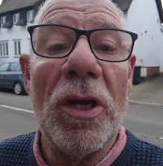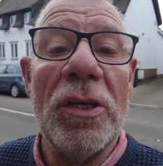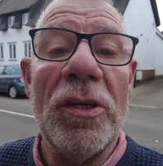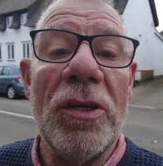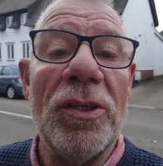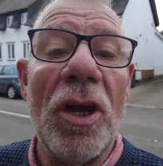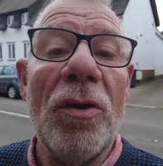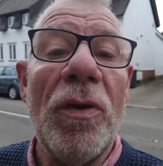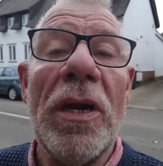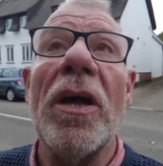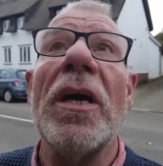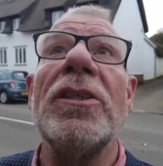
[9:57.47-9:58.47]
and you don't
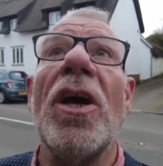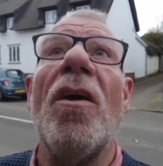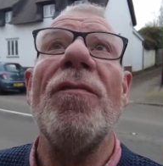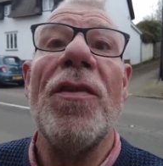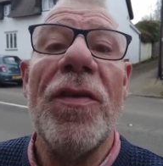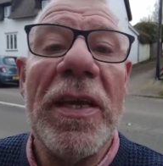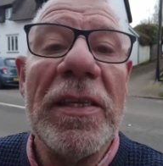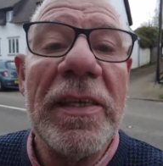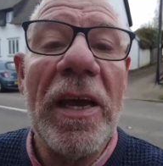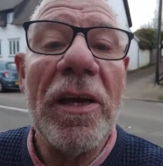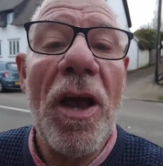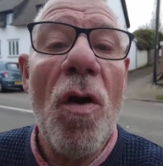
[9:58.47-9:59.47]
realise half the things
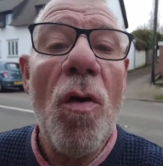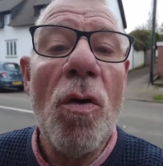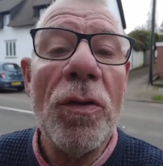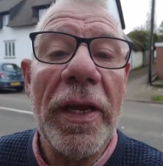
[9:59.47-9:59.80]
that go on